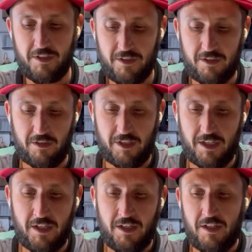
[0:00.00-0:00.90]
all
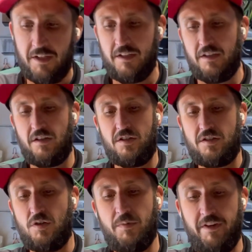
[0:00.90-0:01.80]
right? There's
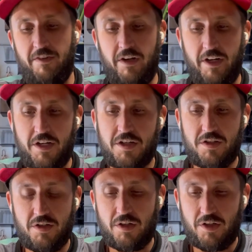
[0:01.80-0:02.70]
so many
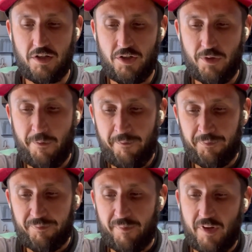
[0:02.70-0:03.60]
variations you can do.
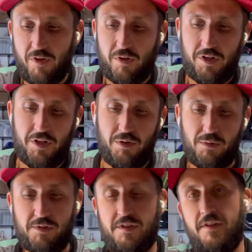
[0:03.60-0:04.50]
You can
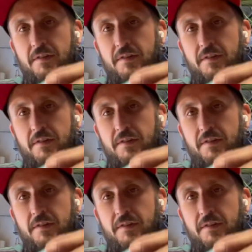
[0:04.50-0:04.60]
use